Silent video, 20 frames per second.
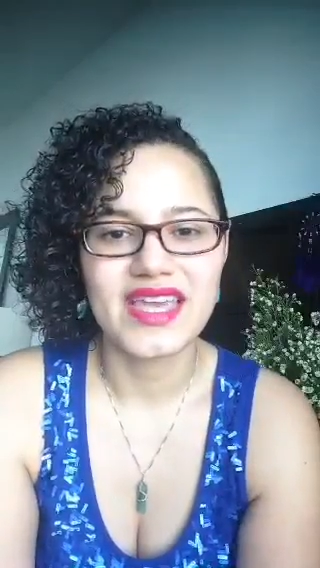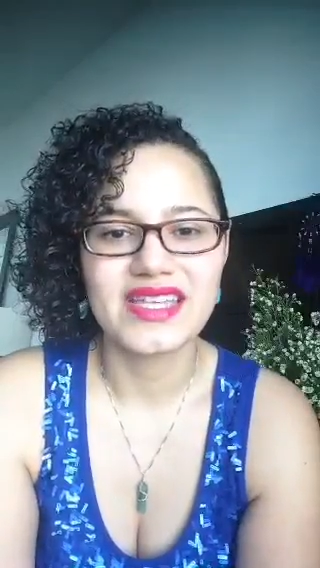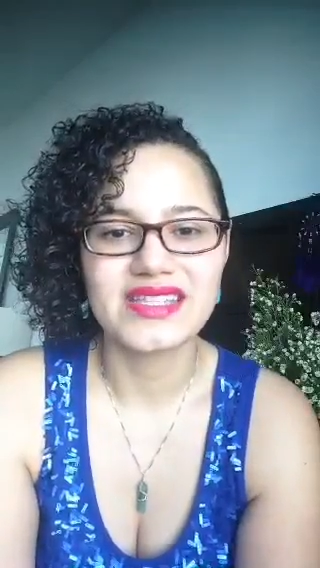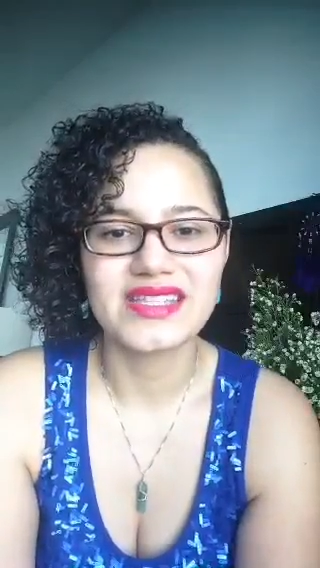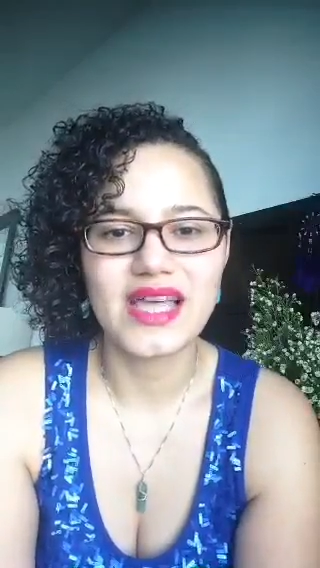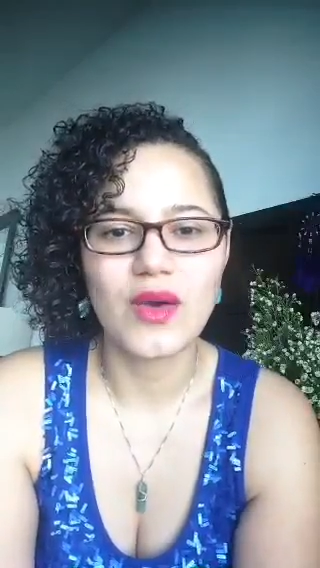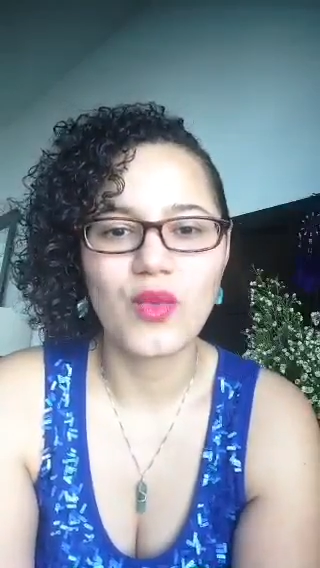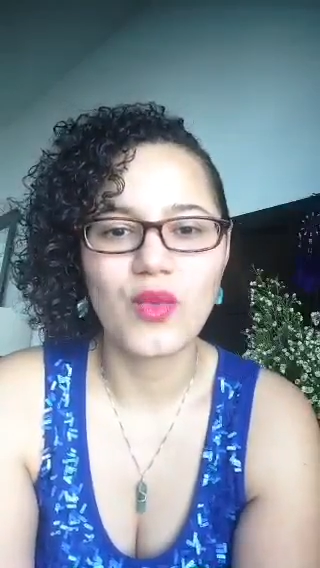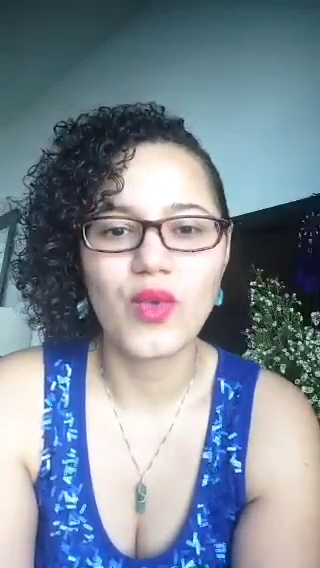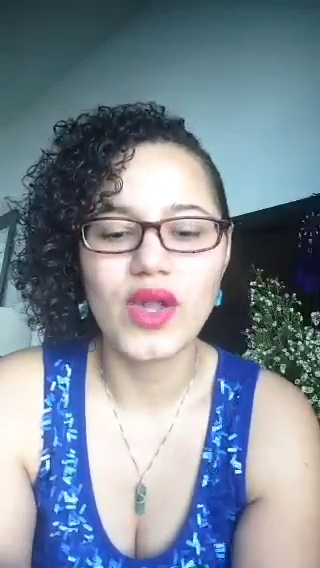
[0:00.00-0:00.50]

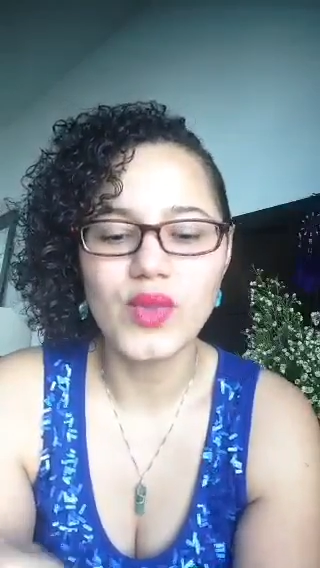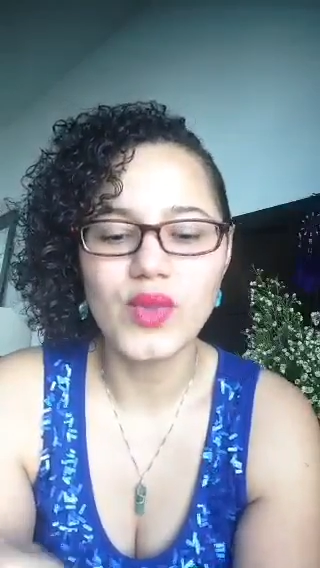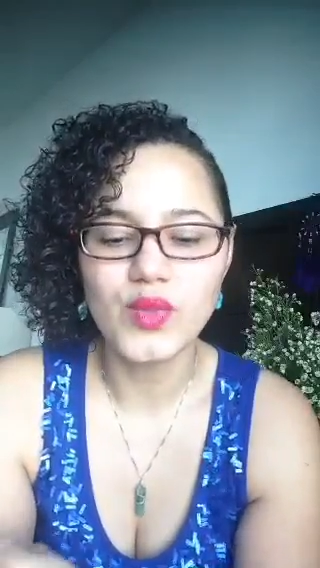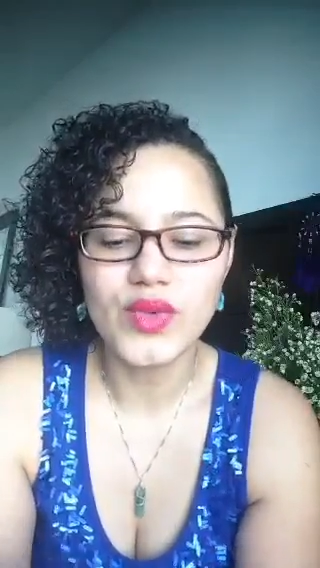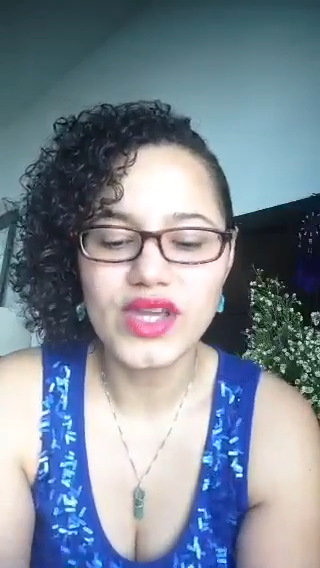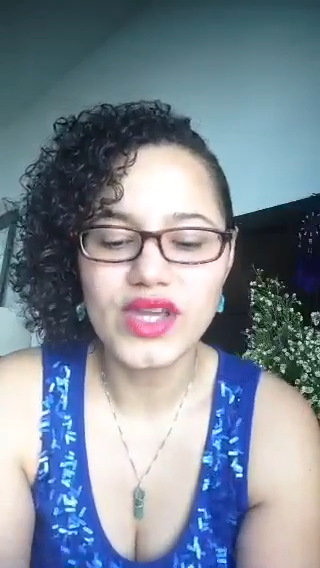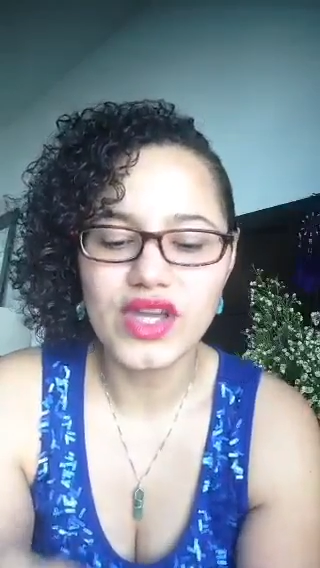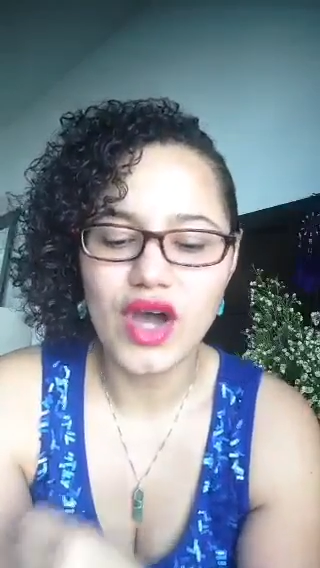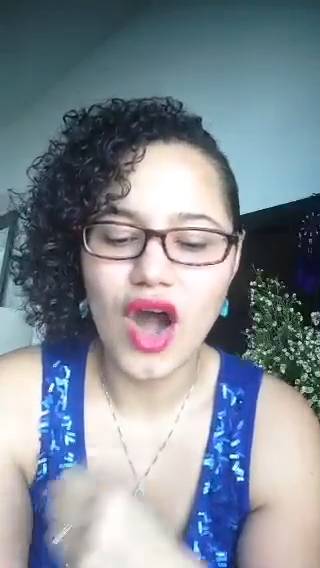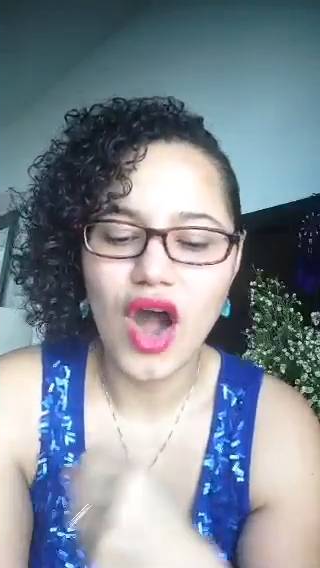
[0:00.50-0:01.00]
is that when
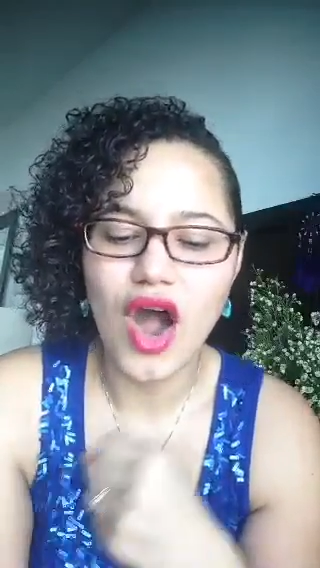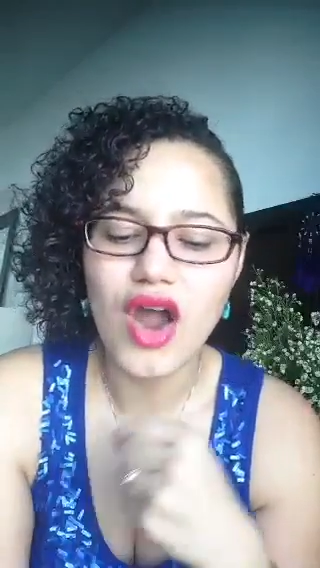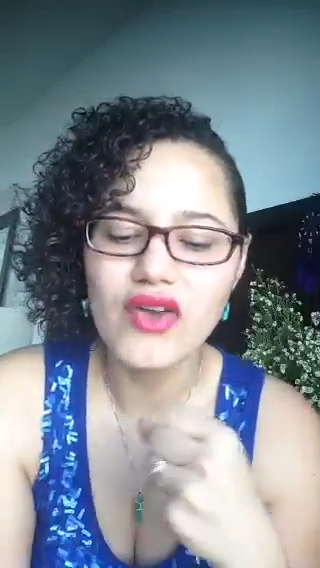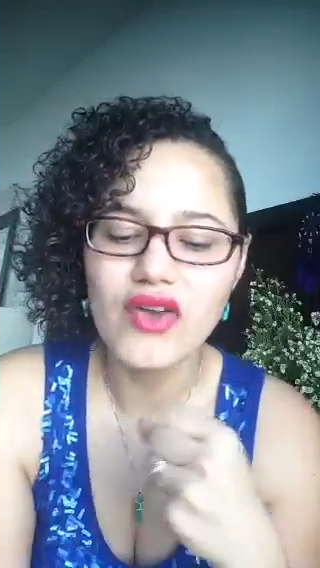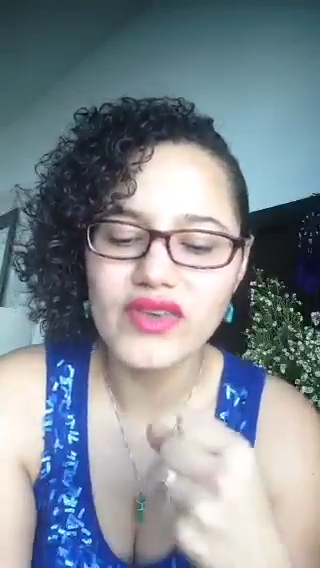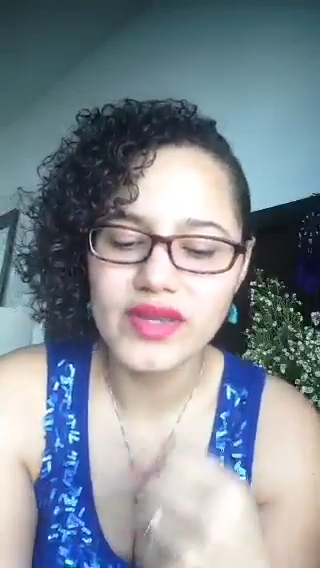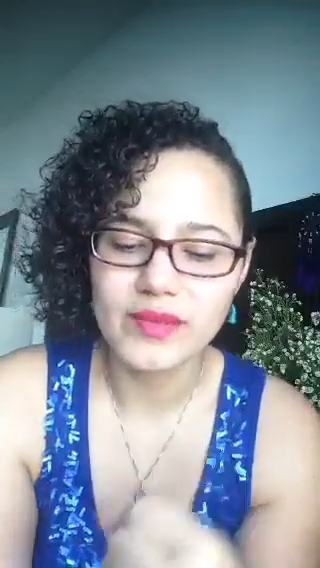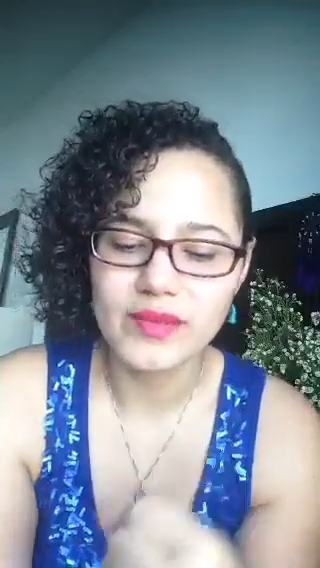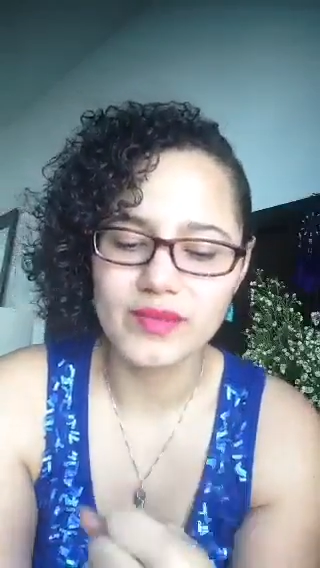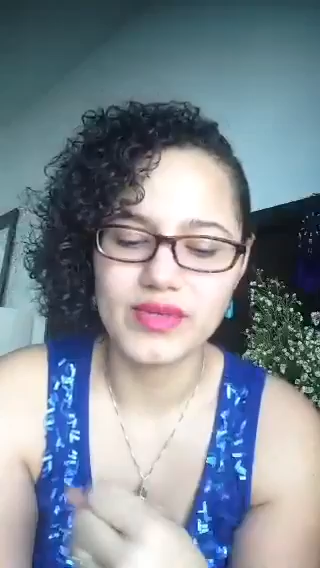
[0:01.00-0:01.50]
we
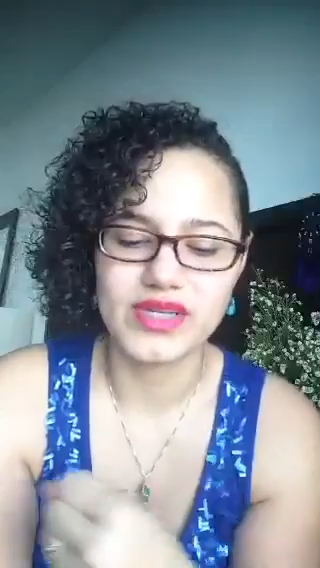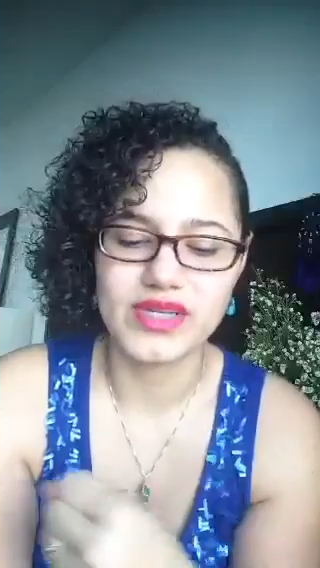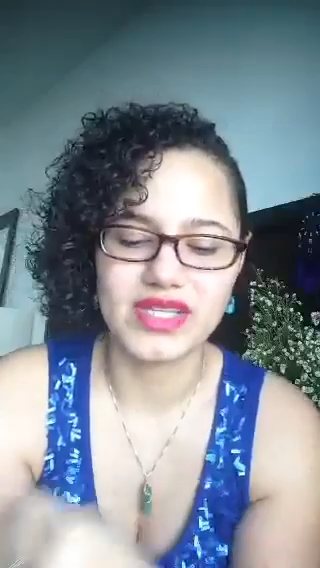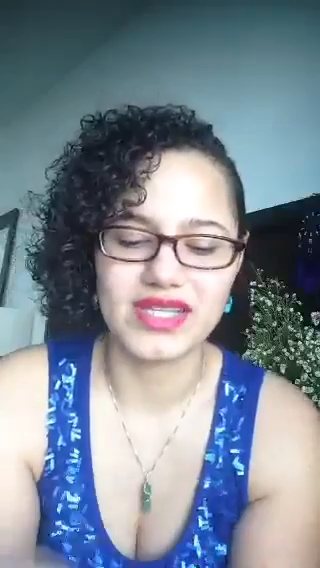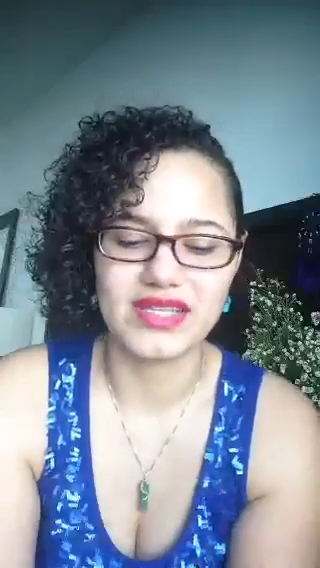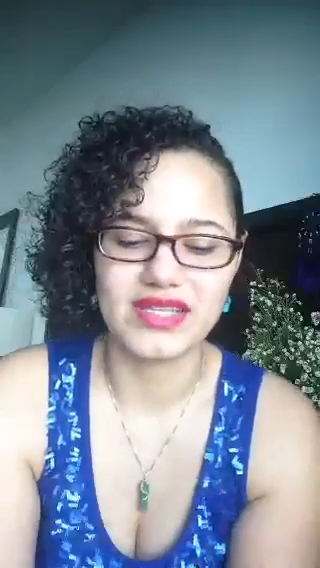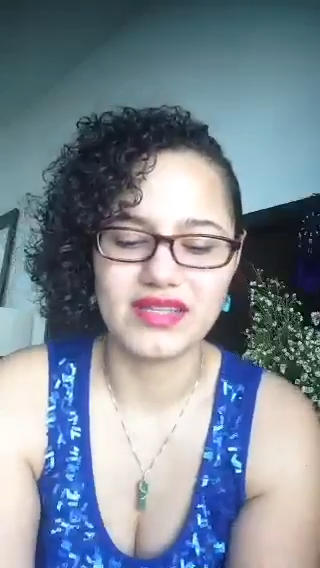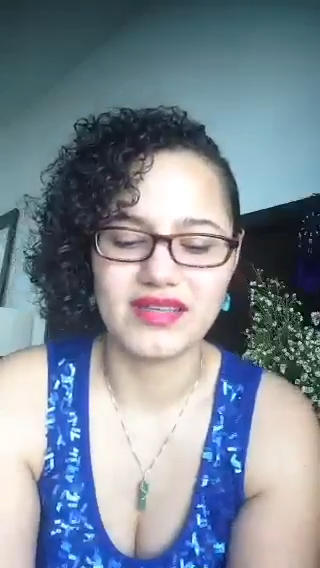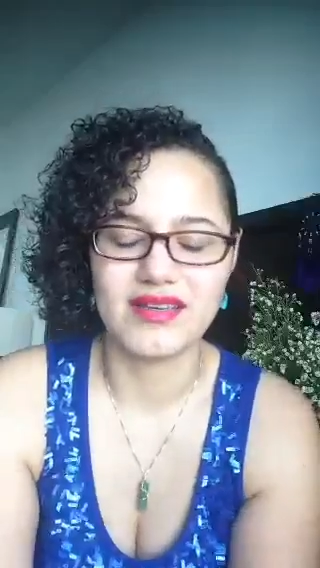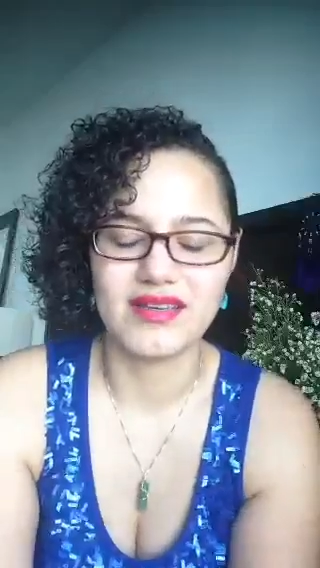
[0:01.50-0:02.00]
aren't
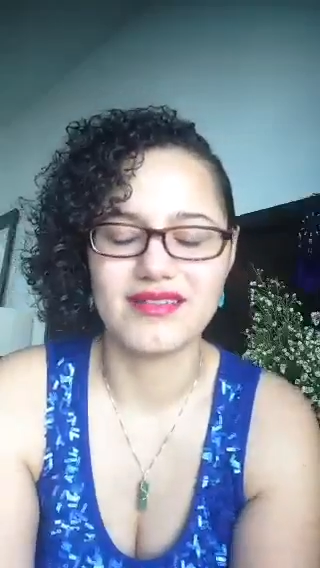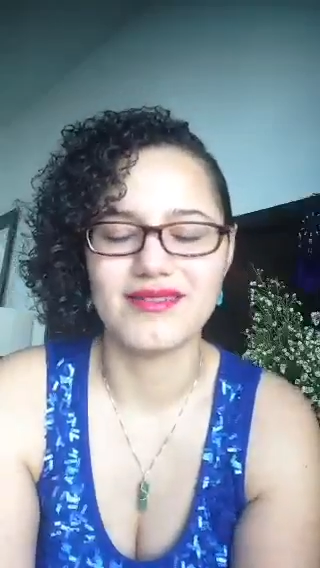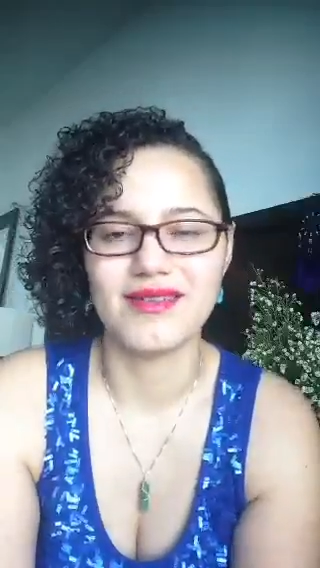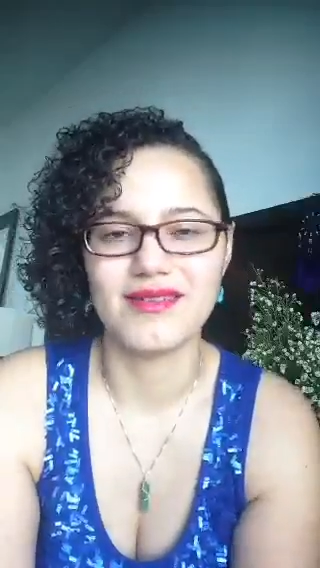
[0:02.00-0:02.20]
putting